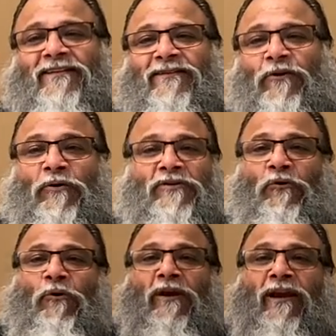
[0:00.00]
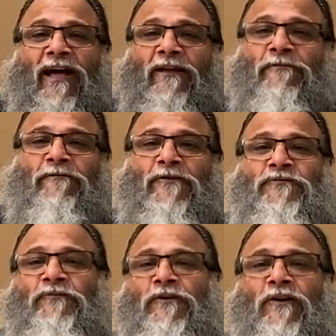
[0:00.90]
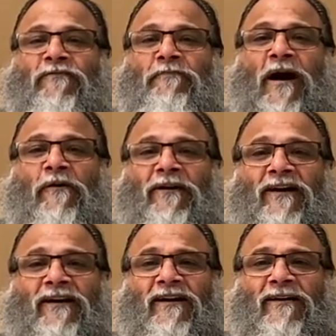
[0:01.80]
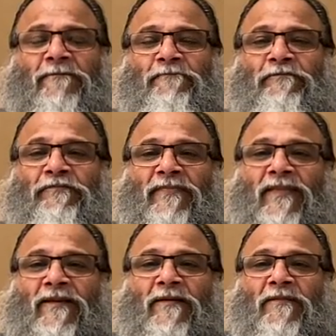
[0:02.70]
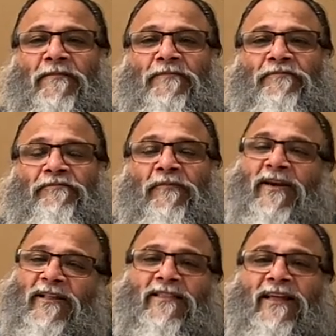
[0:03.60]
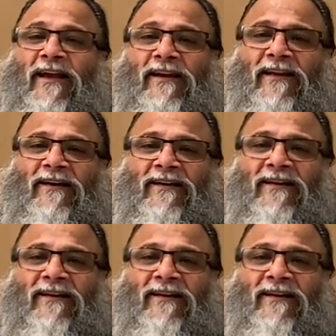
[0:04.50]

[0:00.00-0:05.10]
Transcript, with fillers: So his whole life was full of power, but in the end,